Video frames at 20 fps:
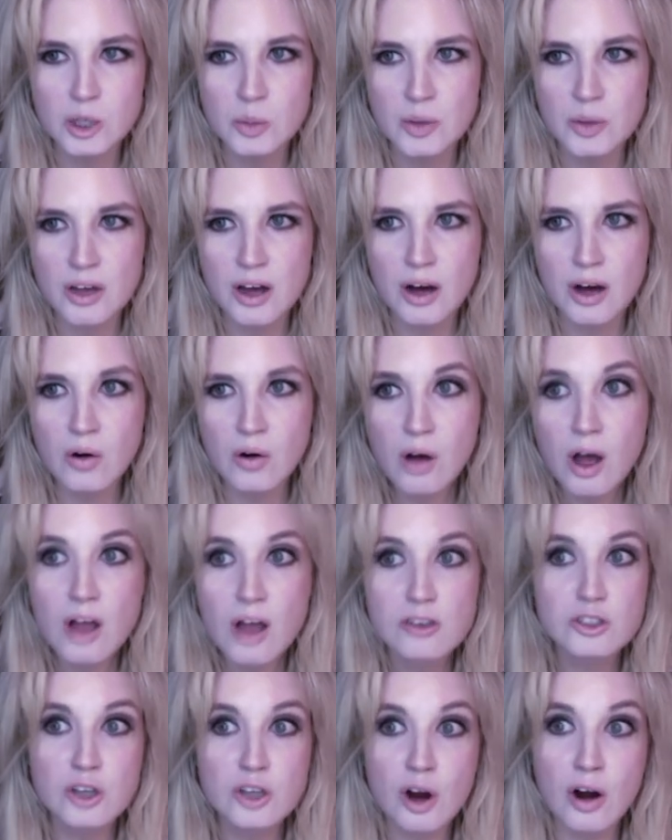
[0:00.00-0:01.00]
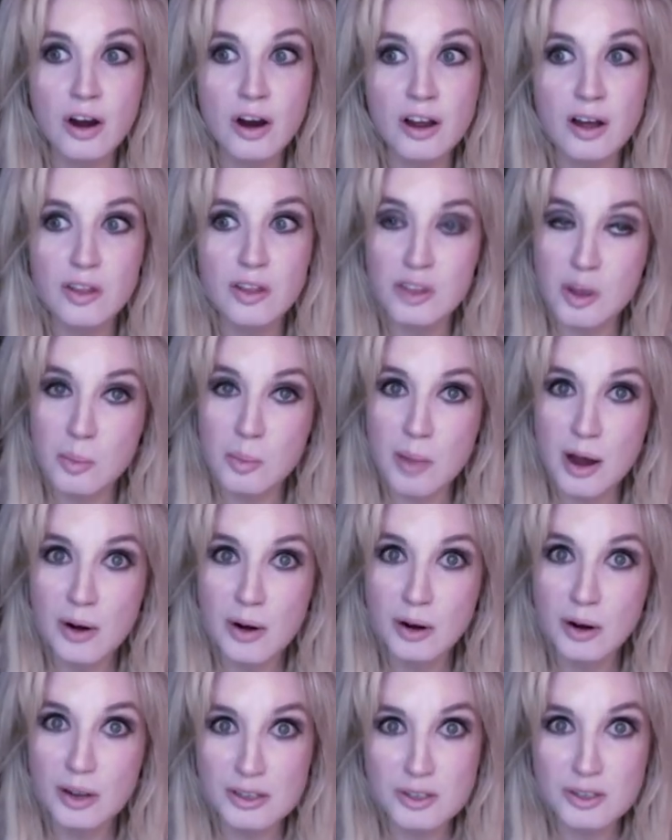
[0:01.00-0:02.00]
HBO, starring The
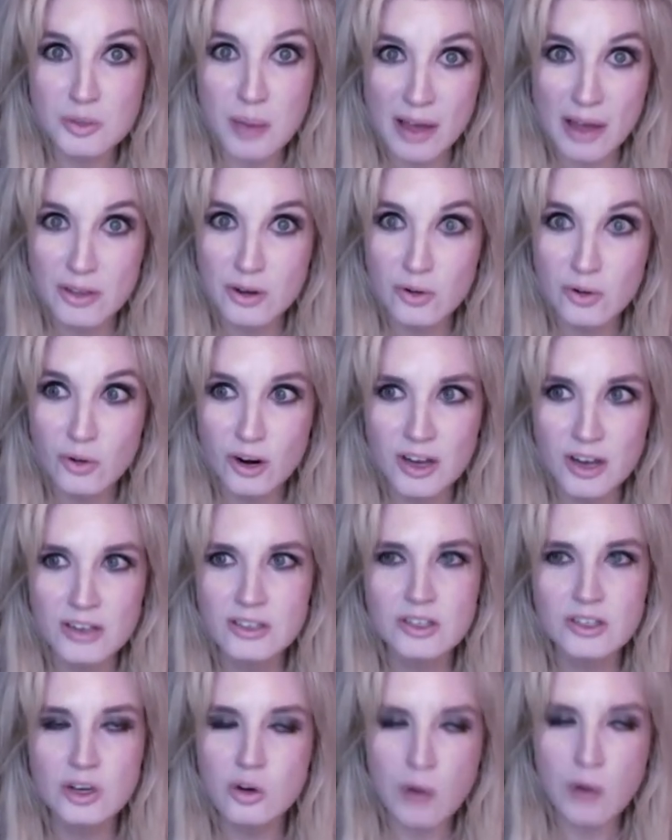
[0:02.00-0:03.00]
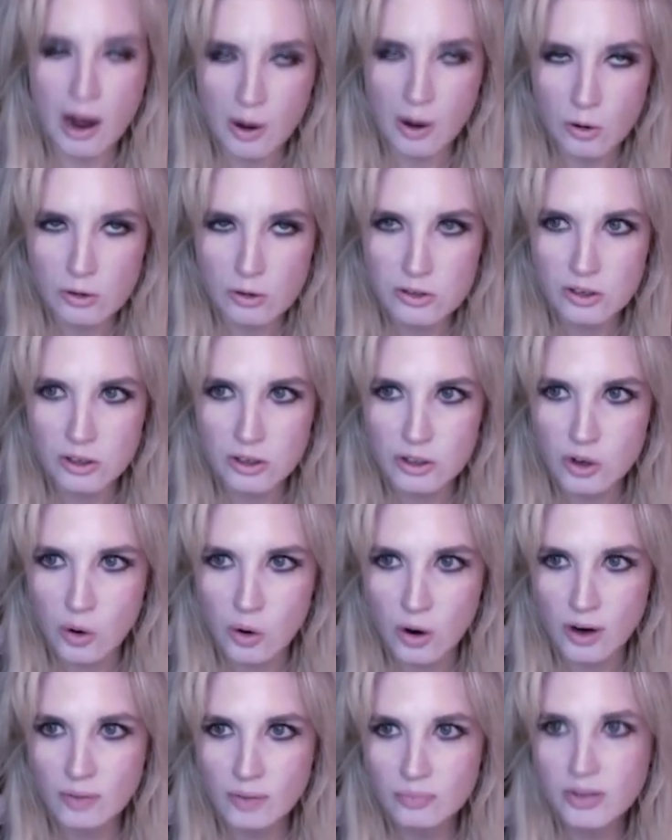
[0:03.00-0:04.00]
Americans' Matthew Rhys, who I also
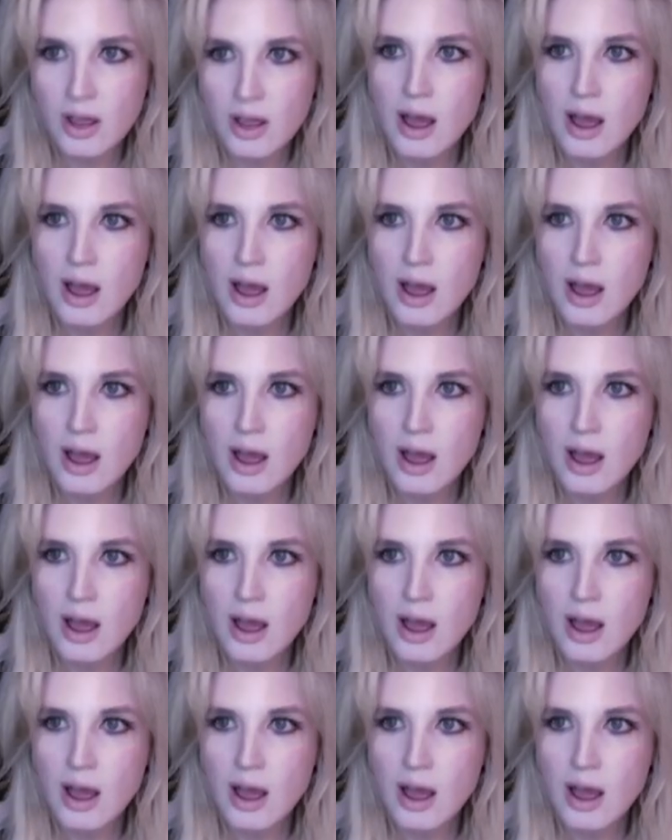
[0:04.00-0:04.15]
adore.